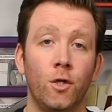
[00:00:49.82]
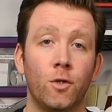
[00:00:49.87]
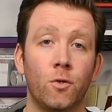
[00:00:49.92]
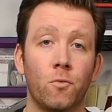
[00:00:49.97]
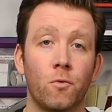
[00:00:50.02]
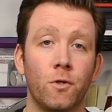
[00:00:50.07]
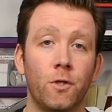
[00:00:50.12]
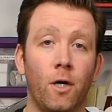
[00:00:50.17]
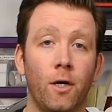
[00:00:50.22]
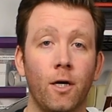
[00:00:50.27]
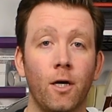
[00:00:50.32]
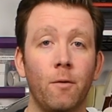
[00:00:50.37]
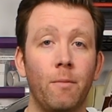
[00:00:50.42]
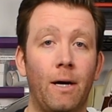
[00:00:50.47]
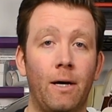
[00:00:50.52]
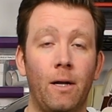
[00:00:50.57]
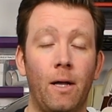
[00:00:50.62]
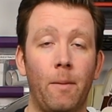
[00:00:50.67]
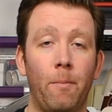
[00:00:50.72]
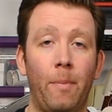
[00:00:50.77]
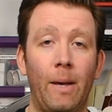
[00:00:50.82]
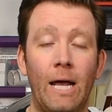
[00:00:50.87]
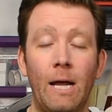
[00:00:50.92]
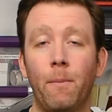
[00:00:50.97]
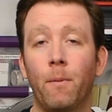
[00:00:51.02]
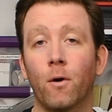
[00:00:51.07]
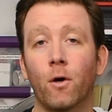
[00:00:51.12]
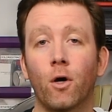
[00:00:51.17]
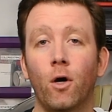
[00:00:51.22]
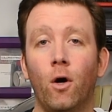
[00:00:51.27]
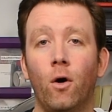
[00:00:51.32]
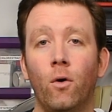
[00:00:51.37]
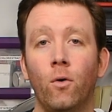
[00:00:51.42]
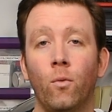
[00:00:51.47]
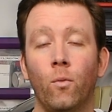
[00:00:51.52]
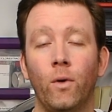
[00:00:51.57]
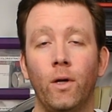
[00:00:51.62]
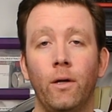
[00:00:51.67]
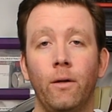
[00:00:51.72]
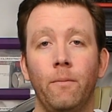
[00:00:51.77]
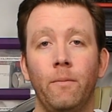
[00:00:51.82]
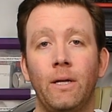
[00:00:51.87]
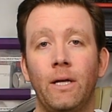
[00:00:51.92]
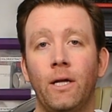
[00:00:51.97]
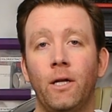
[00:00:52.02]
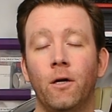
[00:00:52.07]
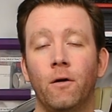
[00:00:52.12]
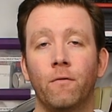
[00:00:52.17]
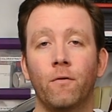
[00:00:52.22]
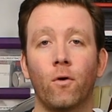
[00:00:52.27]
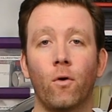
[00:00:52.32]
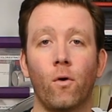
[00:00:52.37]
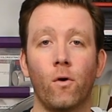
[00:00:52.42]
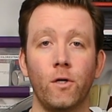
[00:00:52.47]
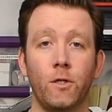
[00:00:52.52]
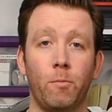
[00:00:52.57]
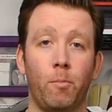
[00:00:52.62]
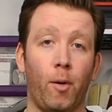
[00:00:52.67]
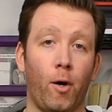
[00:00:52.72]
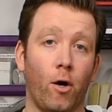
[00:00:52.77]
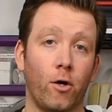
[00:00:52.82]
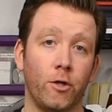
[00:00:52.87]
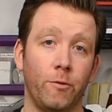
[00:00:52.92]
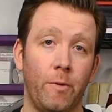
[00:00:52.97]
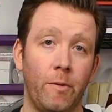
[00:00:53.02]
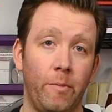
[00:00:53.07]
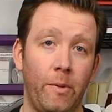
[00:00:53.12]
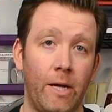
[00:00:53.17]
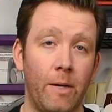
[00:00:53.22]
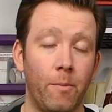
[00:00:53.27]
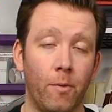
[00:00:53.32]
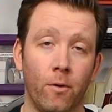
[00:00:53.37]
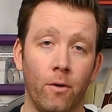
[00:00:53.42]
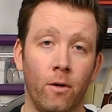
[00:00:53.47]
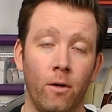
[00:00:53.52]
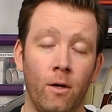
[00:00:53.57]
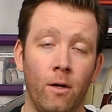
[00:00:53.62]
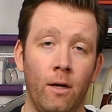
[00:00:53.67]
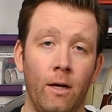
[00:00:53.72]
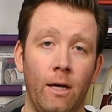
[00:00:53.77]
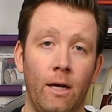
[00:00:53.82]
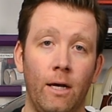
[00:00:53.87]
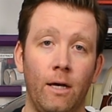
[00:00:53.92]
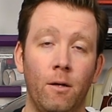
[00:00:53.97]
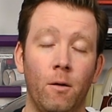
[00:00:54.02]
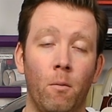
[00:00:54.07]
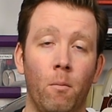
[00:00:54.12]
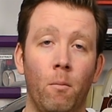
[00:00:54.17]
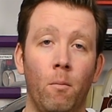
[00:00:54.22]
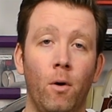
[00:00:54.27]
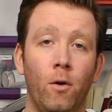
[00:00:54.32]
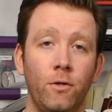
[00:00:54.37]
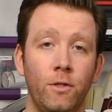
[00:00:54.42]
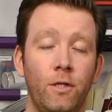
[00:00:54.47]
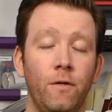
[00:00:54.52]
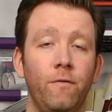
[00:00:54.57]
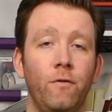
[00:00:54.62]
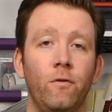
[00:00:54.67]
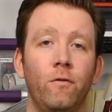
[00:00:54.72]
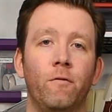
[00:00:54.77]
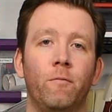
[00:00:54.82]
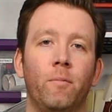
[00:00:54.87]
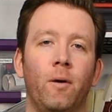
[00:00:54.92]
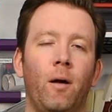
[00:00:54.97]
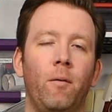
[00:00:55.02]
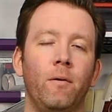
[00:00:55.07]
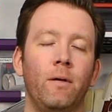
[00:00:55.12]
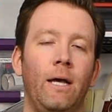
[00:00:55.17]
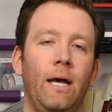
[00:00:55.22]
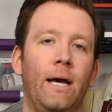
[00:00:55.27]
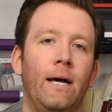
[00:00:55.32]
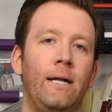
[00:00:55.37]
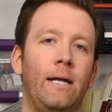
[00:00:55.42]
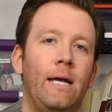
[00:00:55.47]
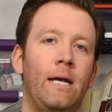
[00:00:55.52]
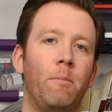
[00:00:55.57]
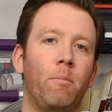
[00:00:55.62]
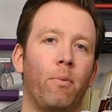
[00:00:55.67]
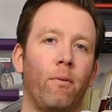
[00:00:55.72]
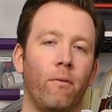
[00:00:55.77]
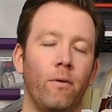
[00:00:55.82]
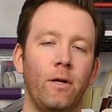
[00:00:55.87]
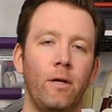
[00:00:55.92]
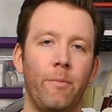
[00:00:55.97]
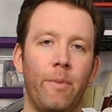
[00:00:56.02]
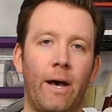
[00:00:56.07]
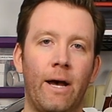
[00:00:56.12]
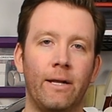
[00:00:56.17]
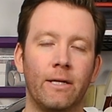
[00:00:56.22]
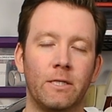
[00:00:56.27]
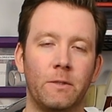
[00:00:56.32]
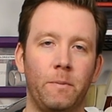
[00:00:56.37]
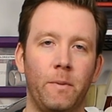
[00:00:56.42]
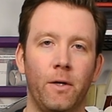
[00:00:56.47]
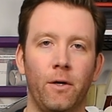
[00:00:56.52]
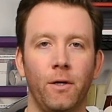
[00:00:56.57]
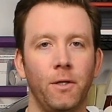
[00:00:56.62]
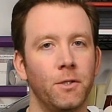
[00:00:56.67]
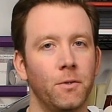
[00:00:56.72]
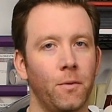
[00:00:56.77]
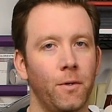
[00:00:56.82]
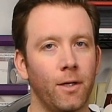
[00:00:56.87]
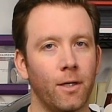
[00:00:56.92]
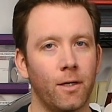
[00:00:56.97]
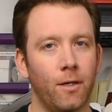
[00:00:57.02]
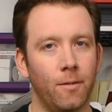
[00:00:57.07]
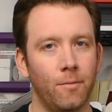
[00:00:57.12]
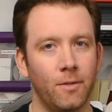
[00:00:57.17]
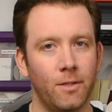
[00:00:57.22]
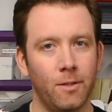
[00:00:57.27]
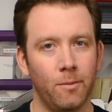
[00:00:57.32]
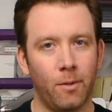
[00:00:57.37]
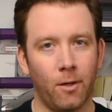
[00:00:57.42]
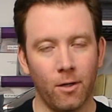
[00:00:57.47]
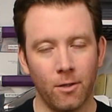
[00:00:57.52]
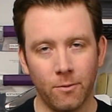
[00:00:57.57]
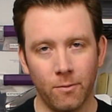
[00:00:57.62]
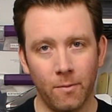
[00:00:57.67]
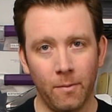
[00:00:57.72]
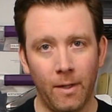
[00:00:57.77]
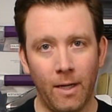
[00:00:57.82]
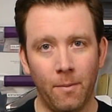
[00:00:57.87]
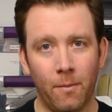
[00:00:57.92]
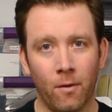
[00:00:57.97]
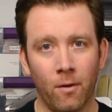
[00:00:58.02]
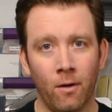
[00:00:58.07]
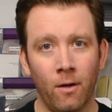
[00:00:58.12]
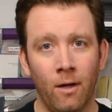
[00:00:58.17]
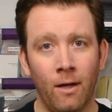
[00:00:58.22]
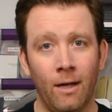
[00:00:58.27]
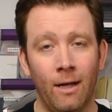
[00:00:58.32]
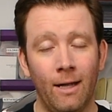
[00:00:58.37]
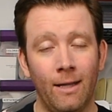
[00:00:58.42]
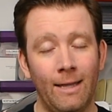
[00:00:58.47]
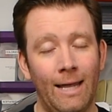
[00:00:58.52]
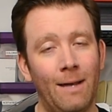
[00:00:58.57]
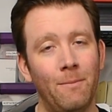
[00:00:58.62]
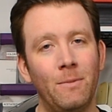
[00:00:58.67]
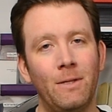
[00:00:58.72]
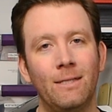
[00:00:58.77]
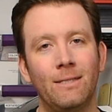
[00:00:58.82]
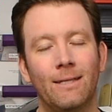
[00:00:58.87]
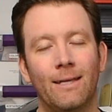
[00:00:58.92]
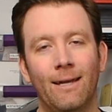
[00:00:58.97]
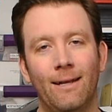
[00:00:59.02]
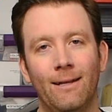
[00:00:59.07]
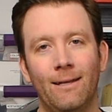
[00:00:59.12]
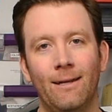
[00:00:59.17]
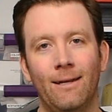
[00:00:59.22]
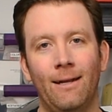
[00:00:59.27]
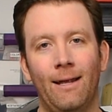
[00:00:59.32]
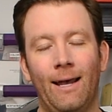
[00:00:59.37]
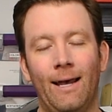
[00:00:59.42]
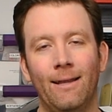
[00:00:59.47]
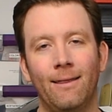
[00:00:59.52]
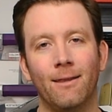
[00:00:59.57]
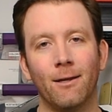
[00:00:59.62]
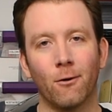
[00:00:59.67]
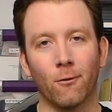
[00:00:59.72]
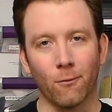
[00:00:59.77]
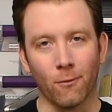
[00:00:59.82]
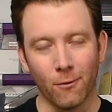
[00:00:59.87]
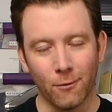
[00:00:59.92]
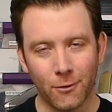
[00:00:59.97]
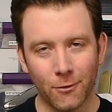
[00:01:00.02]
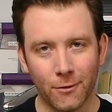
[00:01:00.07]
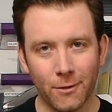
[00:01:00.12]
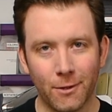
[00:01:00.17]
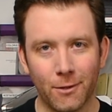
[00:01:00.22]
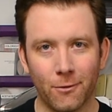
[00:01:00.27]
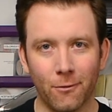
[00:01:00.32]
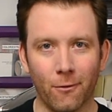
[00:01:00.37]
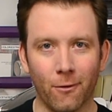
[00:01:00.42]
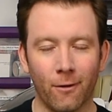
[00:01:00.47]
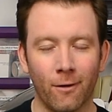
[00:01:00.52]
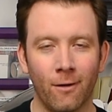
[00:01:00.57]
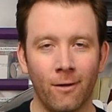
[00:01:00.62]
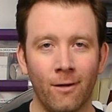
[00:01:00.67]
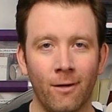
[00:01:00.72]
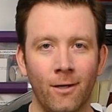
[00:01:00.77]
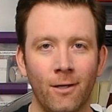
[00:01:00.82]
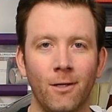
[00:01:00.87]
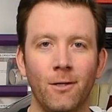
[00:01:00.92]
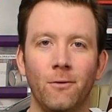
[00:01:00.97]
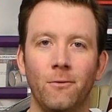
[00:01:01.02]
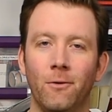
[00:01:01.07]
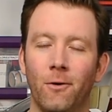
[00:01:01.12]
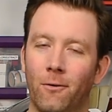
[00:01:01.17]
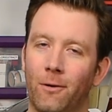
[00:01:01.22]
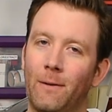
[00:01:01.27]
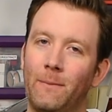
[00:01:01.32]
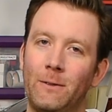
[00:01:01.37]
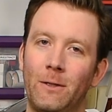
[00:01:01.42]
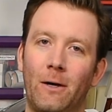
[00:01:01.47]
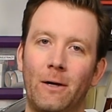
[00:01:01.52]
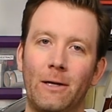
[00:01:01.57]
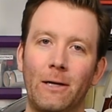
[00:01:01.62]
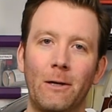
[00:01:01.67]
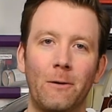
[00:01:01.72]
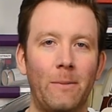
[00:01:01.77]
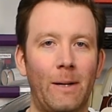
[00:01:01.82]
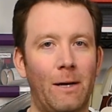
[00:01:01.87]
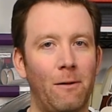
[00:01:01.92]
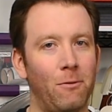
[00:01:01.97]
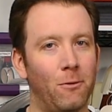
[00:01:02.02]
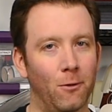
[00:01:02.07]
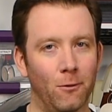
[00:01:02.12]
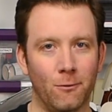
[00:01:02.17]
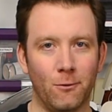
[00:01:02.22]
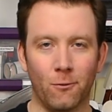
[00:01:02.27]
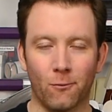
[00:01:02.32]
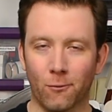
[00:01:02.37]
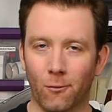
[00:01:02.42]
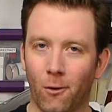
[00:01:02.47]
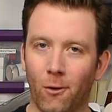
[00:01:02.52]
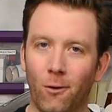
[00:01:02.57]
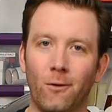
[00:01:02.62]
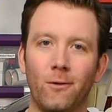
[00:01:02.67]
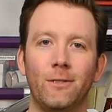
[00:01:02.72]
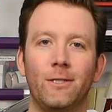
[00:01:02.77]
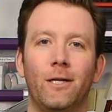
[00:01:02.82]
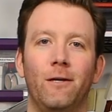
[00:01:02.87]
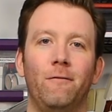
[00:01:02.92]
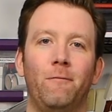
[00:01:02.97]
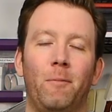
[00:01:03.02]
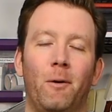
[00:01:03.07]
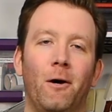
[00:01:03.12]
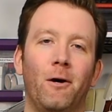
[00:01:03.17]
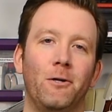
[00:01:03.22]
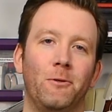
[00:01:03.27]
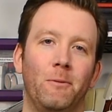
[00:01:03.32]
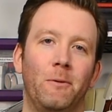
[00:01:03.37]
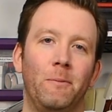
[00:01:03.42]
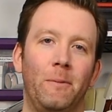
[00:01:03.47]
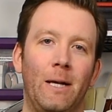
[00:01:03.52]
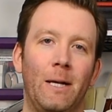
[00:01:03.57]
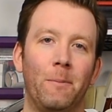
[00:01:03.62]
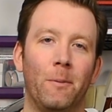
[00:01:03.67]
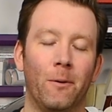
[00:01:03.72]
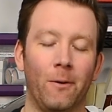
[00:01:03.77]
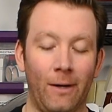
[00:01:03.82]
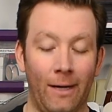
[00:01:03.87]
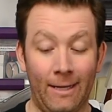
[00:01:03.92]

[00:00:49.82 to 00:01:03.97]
when we're talking about a paper cone, we mean, of course, parchment paper. And most of you have probably had a pretty bad experience when it comes to parchment paper, and that means getting it at the grocery store. You know what I'm talking about, those rolls of parchment paper.